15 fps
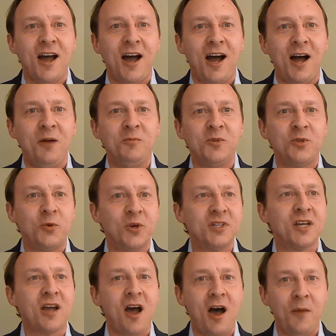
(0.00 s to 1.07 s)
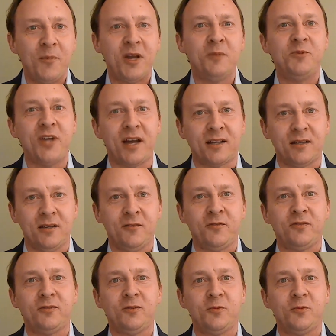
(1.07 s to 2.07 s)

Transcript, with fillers: um, towards a common objective,